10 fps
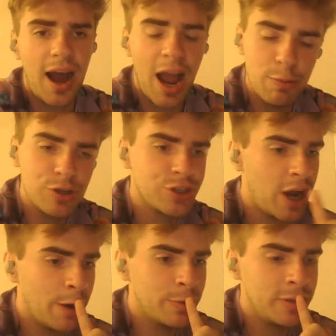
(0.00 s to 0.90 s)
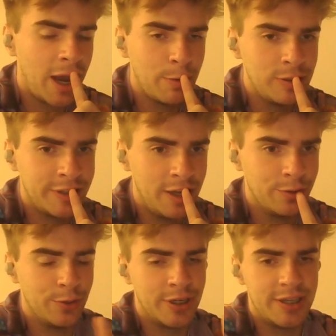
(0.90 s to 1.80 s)
I will tell
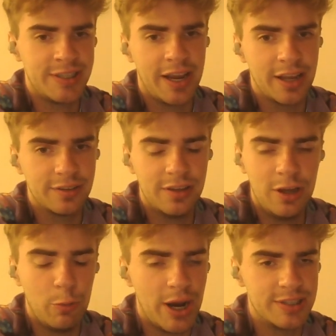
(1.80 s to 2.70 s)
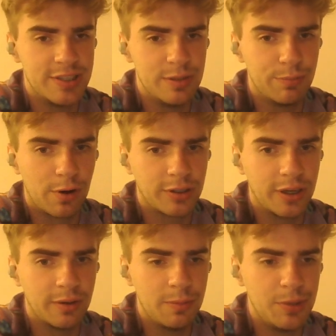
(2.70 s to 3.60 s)
you in a second why is this
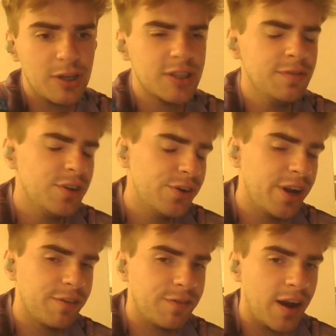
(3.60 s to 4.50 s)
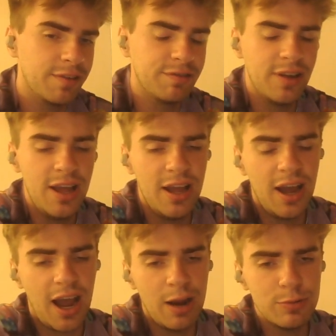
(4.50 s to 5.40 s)
important. Because after rook f5,
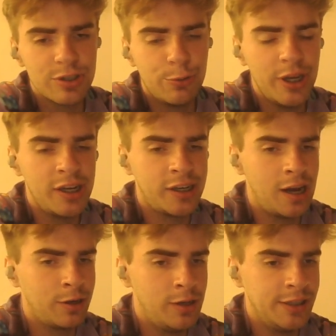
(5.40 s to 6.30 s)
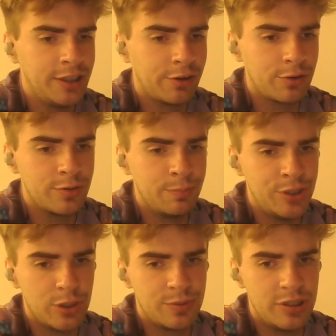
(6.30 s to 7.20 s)
I was quickly calculating rook
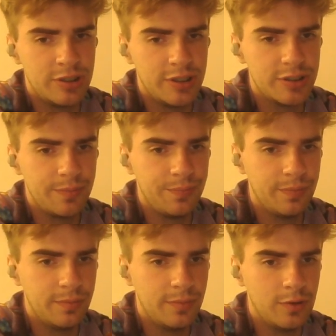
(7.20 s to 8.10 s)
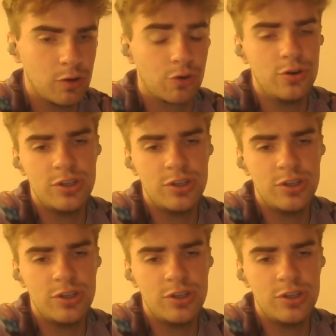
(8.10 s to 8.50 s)
bishop c6, rook